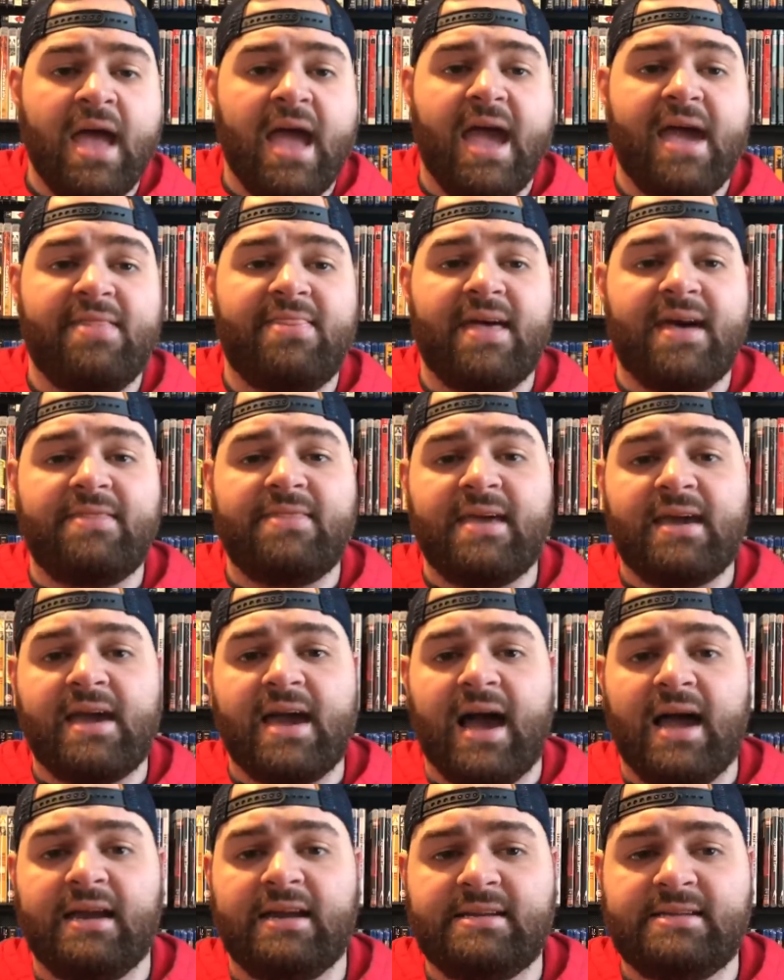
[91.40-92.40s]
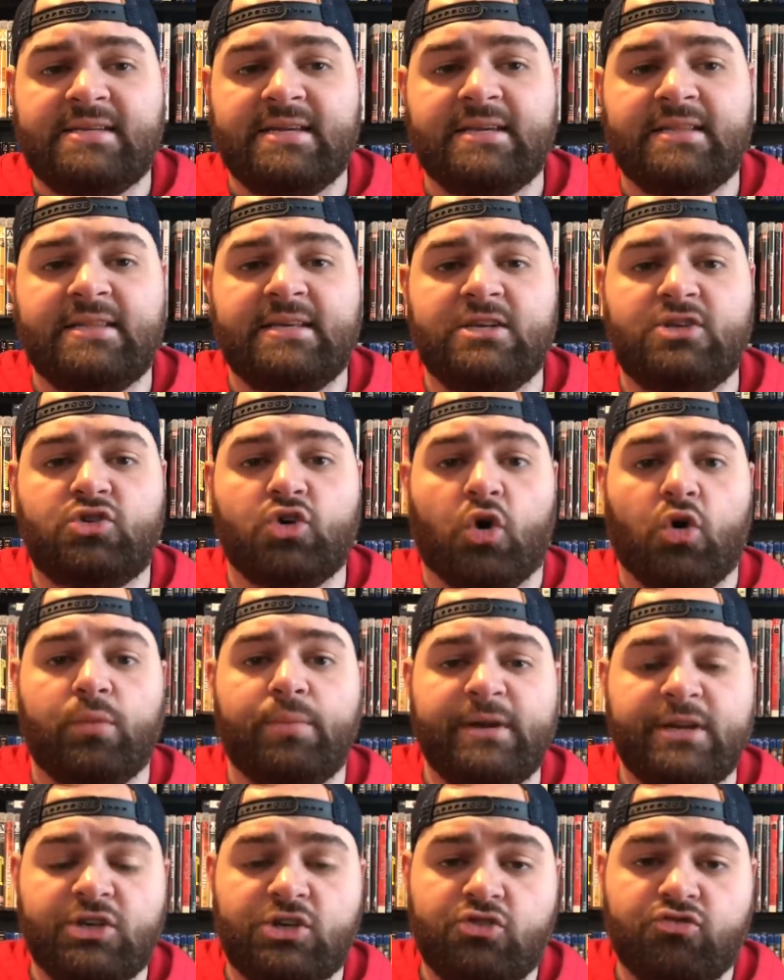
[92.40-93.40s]
And then they kind of did the
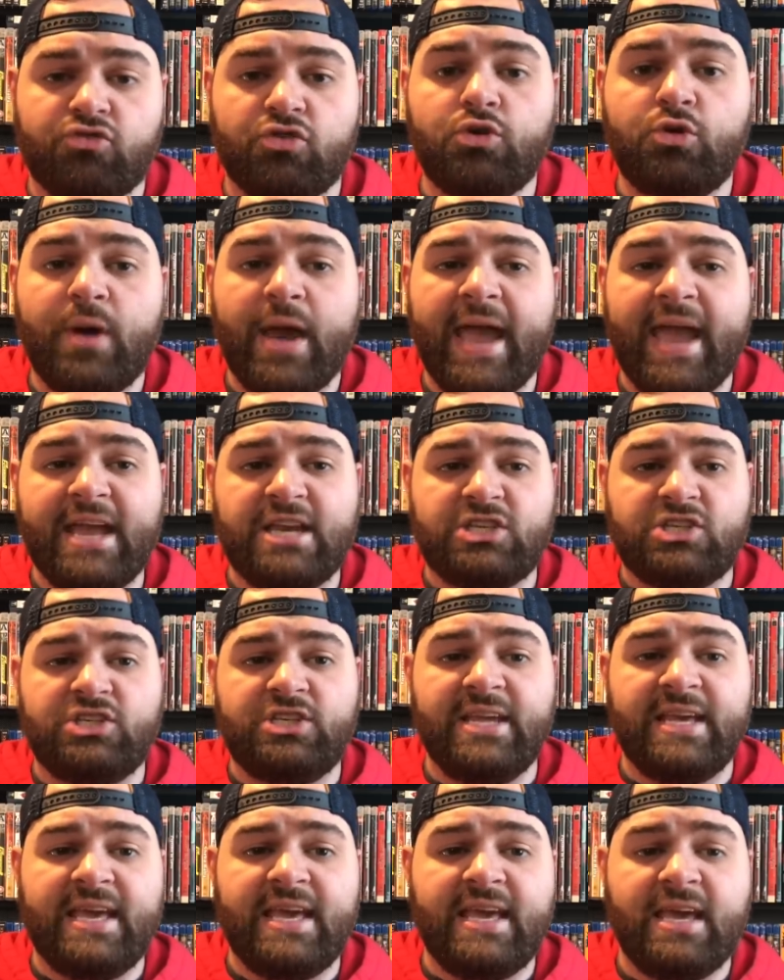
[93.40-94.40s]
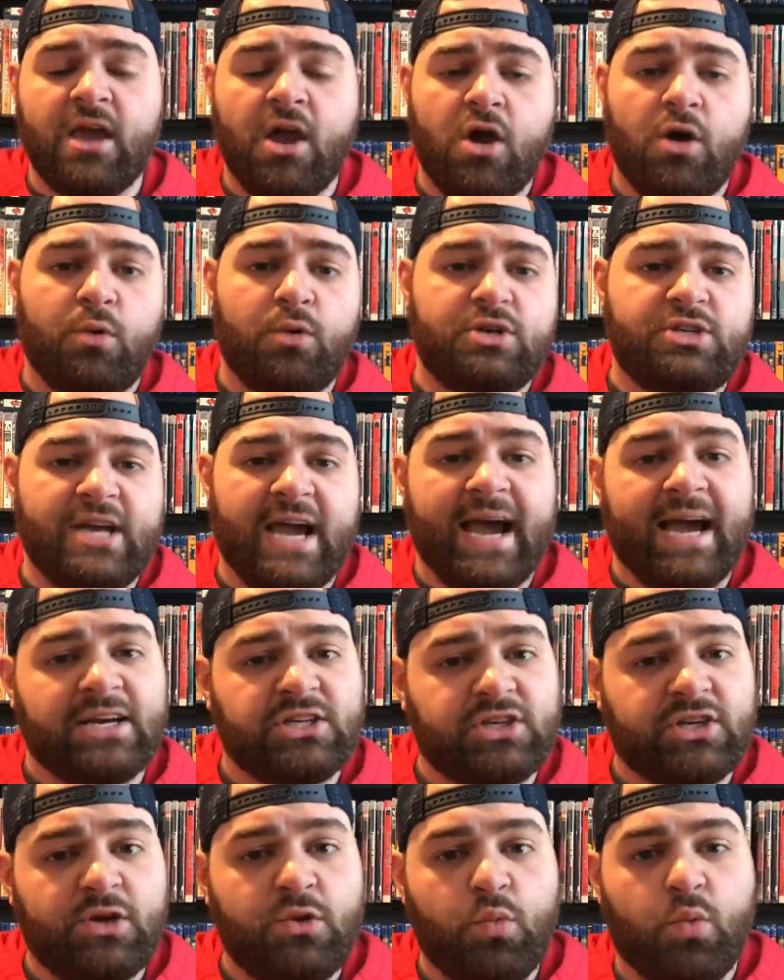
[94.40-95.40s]
Dolby True H D, which
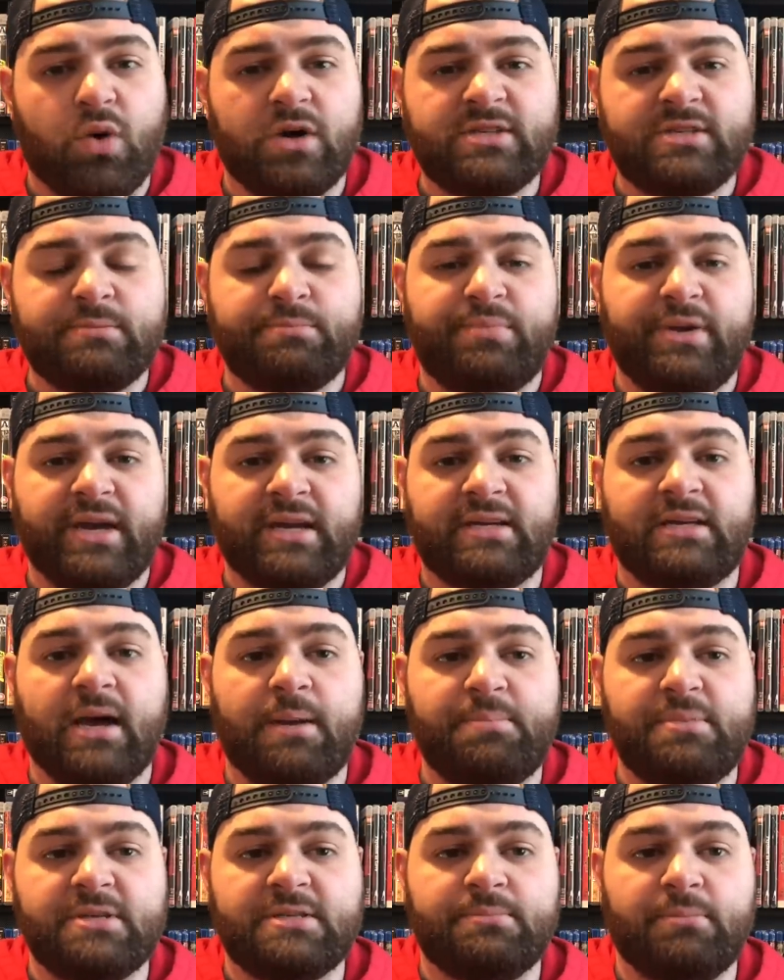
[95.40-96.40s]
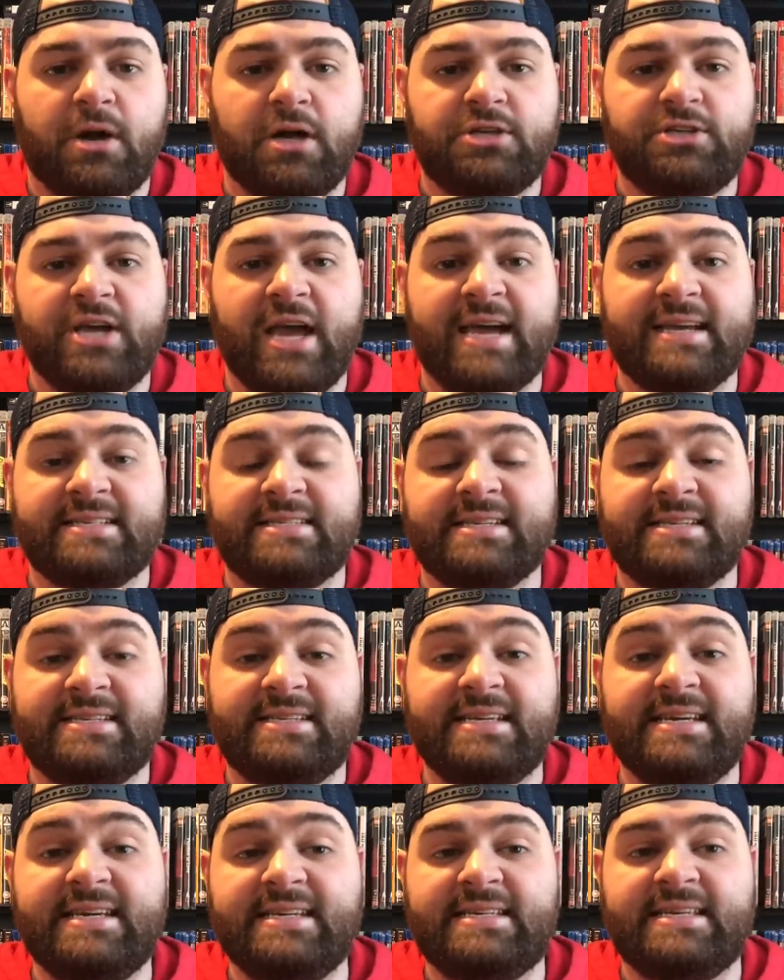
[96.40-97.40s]
actually wasn't picked up as much as the
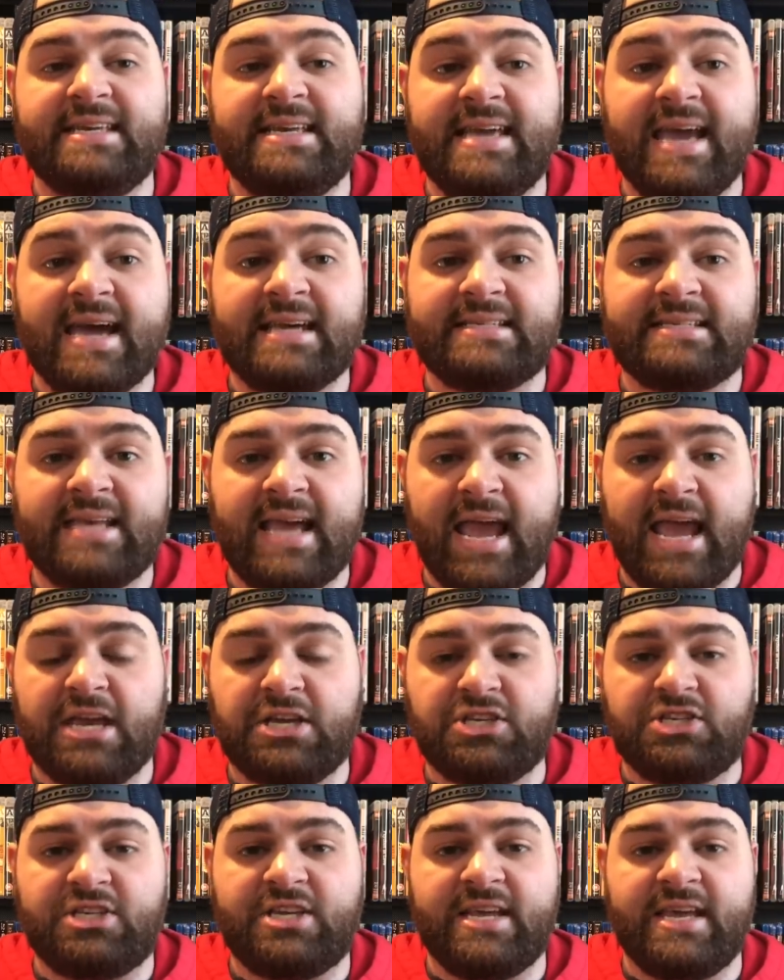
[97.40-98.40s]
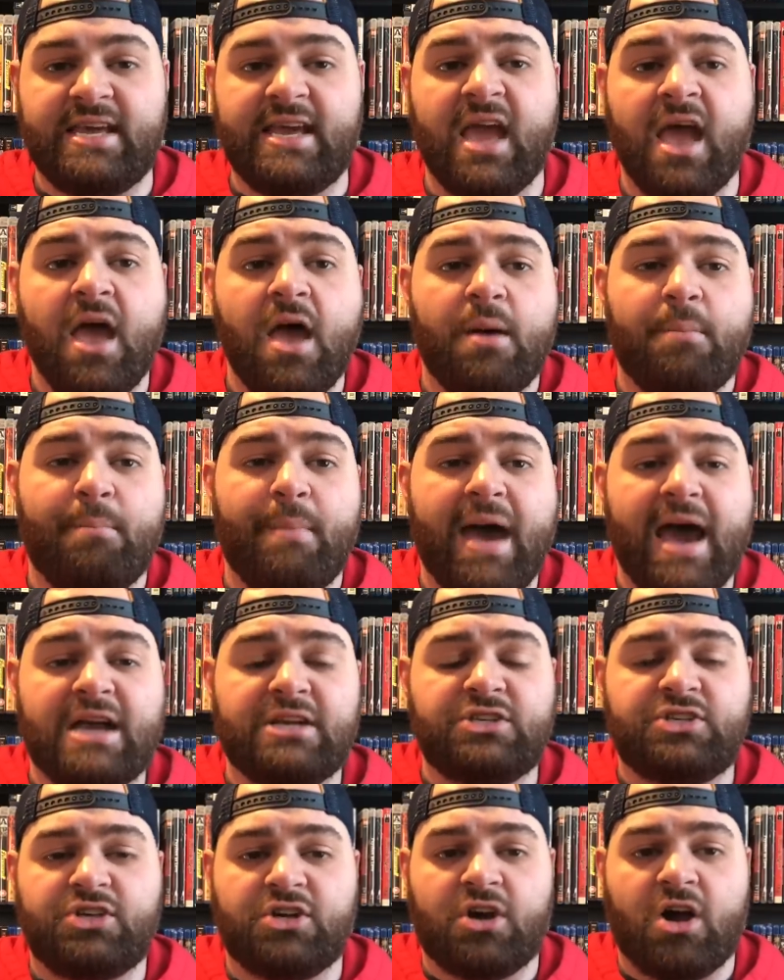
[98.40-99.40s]
D T S H D
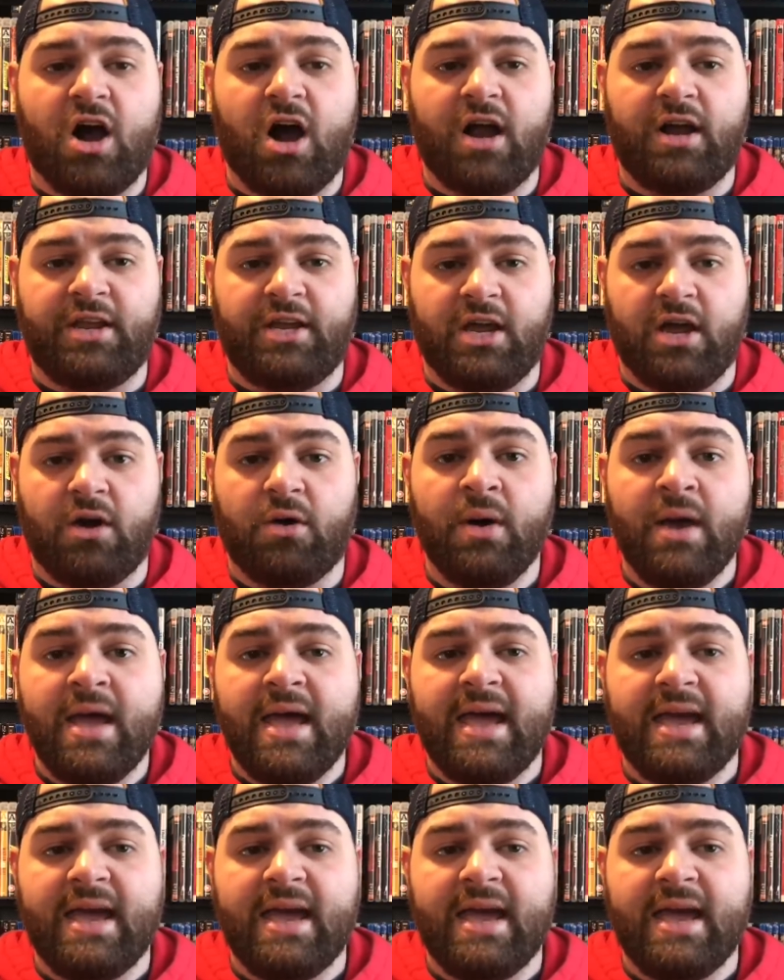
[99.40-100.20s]
Master Audio.